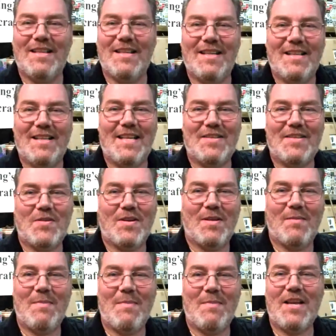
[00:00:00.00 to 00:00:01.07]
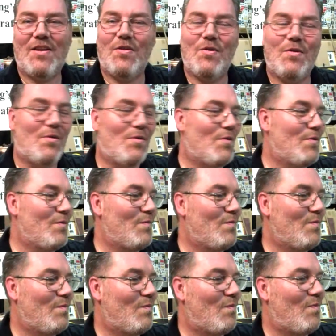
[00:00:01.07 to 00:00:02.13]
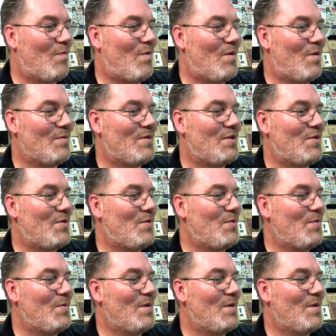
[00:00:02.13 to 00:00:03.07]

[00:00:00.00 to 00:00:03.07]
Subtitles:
that's gonna make you want to